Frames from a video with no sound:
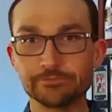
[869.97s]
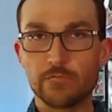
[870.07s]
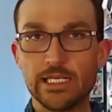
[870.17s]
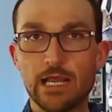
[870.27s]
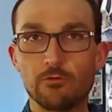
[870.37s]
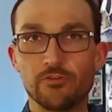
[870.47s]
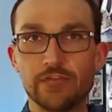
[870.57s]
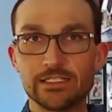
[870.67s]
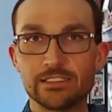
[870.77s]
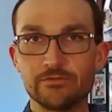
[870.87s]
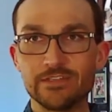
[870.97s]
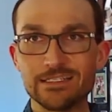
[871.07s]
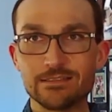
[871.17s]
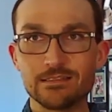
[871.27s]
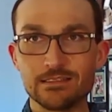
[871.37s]
But how effective
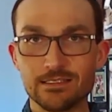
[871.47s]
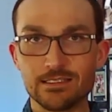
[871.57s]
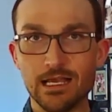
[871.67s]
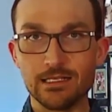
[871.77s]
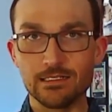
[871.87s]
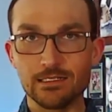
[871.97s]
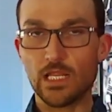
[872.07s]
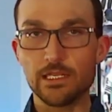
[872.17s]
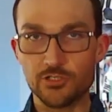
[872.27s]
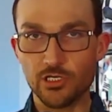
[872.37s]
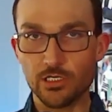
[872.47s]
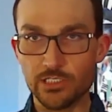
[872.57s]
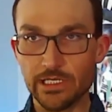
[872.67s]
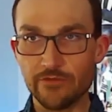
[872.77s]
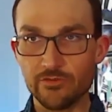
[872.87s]
is the sun at
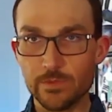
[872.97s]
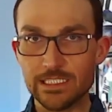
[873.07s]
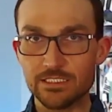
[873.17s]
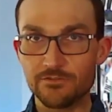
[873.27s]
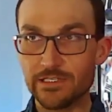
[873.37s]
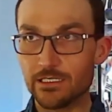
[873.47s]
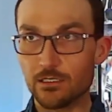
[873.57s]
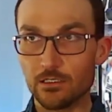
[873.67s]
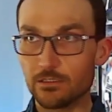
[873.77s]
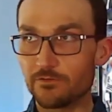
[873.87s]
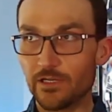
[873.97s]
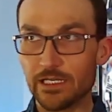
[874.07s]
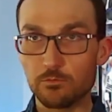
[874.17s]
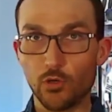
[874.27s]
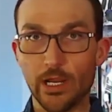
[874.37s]
charging everybody's vehicle in
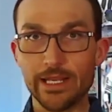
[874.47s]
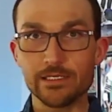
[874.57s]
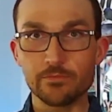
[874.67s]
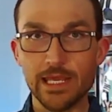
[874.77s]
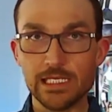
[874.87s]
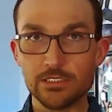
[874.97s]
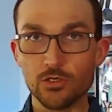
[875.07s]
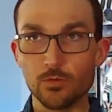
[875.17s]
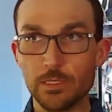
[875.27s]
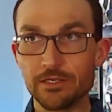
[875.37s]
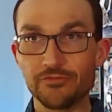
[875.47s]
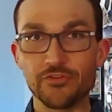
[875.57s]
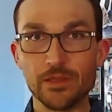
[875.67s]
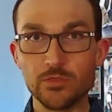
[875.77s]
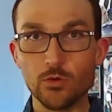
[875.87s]
fucking Brandon, Manitoba in
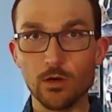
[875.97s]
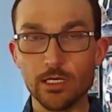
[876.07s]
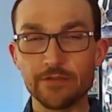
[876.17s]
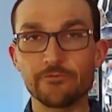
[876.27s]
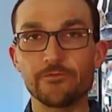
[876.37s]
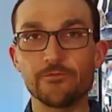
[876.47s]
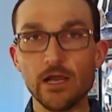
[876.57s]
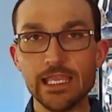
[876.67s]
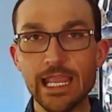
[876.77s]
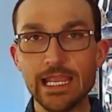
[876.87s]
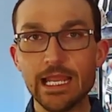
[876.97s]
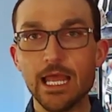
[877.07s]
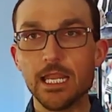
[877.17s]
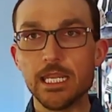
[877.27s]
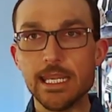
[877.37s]
February? fucking
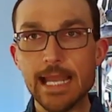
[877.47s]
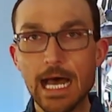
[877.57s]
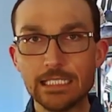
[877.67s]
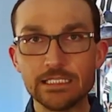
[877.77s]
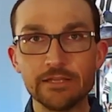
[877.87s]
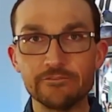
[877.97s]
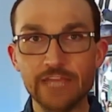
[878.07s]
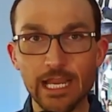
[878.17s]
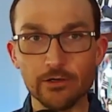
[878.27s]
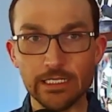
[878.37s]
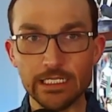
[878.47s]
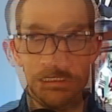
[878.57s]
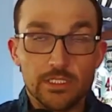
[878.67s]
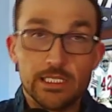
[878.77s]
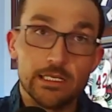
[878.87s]
not very.
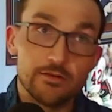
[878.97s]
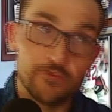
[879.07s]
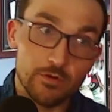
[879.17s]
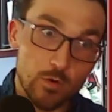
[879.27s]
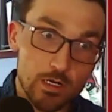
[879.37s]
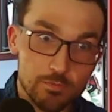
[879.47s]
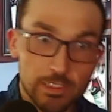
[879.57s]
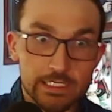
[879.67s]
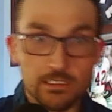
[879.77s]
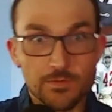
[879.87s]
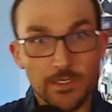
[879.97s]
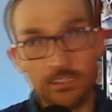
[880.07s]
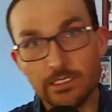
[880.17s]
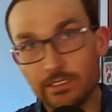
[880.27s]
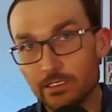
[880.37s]
But then if we want to play
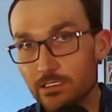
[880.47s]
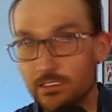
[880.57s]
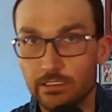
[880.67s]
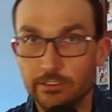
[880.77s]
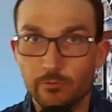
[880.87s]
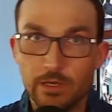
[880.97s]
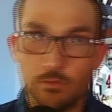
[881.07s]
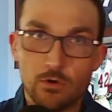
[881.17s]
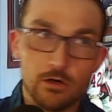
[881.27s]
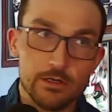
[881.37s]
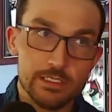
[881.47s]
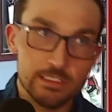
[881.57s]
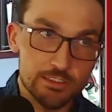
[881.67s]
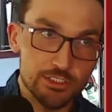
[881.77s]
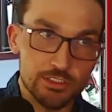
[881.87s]
conspiracy theorist a little bit more,
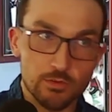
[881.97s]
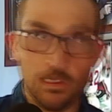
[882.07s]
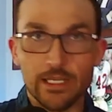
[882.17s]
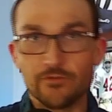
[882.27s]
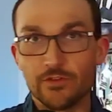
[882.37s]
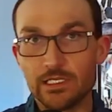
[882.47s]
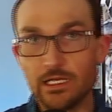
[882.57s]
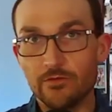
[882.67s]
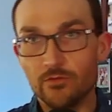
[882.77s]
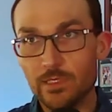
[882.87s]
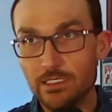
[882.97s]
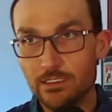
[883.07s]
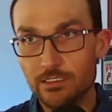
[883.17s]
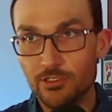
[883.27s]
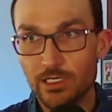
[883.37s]
this is just a way for the government
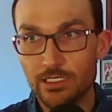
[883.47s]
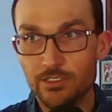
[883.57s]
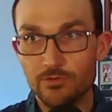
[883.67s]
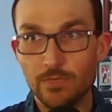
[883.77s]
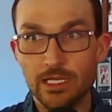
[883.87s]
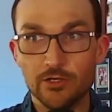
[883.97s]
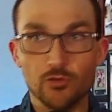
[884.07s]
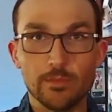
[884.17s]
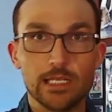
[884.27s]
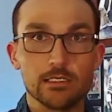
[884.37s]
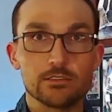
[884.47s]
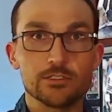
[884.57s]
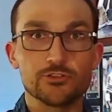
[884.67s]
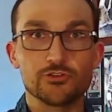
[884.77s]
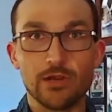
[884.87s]
to try to micromanage
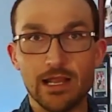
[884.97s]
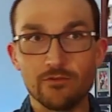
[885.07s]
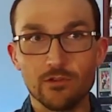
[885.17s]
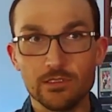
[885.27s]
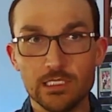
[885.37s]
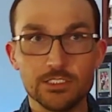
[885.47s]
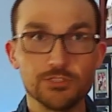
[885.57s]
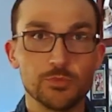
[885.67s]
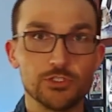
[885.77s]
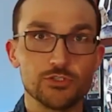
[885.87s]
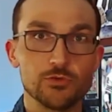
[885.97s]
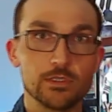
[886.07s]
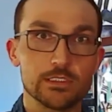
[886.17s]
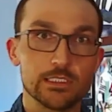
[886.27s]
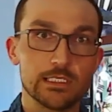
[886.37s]
your travel and then just put you
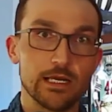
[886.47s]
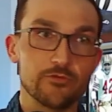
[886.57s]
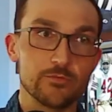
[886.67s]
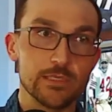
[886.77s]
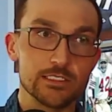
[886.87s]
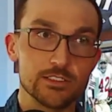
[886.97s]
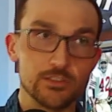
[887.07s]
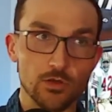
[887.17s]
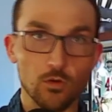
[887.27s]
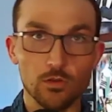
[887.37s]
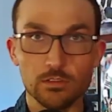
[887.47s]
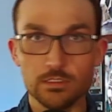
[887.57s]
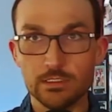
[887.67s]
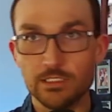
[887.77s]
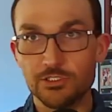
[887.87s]
onto the government's dole
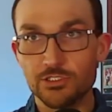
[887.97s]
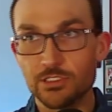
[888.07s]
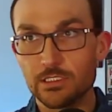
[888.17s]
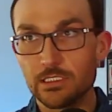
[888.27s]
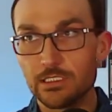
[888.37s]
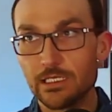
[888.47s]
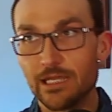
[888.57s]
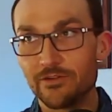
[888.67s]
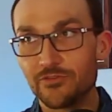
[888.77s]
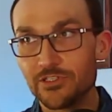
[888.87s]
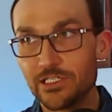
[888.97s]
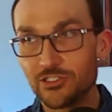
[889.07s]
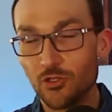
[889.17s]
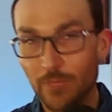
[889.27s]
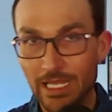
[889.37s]
so that you just need to have your
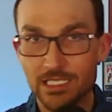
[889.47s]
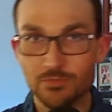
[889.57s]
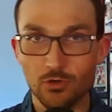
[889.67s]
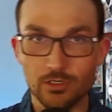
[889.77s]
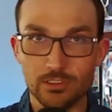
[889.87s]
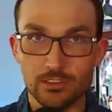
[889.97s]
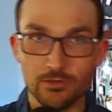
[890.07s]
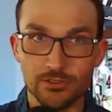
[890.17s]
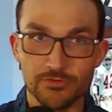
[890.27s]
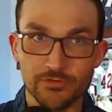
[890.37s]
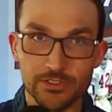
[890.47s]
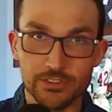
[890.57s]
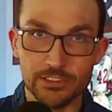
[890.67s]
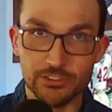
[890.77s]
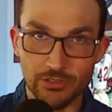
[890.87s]
digital passport in order for you
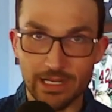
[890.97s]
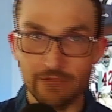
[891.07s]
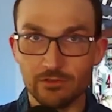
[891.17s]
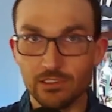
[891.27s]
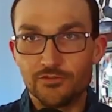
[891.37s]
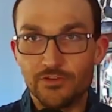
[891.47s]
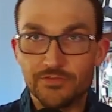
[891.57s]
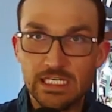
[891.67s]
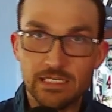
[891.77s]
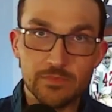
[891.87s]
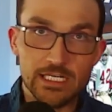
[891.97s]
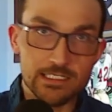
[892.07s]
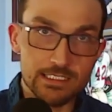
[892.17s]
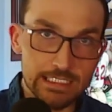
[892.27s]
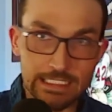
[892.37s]
to travel
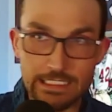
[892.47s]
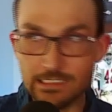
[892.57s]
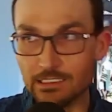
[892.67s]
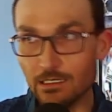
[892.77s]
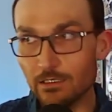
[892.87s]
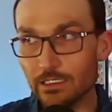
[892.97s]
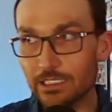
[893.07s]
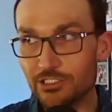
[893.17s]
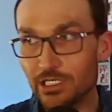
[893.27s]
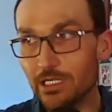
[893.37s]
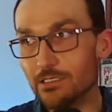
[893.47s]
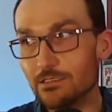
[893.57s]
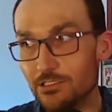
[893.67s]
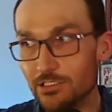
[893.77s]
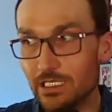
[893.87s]
15-minute cities and all that jazz
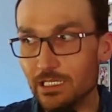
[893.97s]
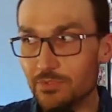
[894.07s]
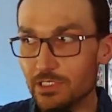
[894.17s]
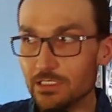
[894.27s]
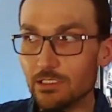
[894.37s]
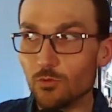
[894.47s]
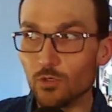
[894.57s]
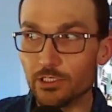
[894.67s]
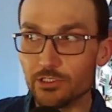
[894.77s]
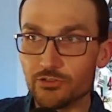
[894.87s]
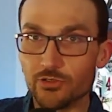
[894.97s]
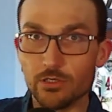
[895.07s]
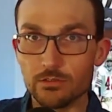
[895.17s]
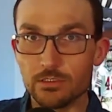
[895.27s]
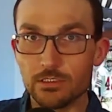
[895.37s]
to just keep you as little worker
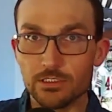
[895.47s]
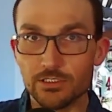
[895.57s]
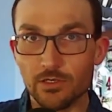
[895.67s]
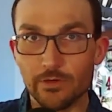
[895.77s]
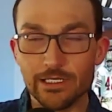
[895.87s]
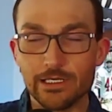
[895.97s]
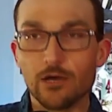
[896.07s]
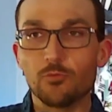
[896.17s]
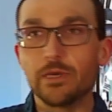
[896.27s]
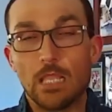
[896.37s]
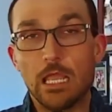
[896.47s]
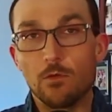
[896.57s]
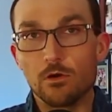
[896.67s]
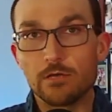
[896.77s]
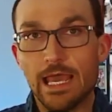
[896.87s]
drones to just go in and out. But it
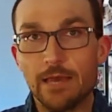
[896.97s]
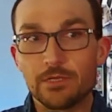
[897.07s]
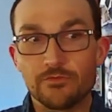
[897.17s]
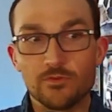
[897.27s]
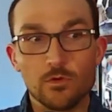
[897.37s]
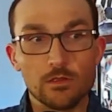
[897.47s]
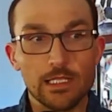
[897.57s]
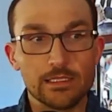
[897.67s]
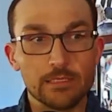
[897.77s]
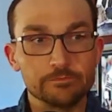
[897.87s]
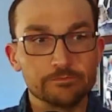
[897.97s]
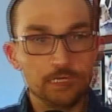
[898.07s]
won't happen if you won't let them.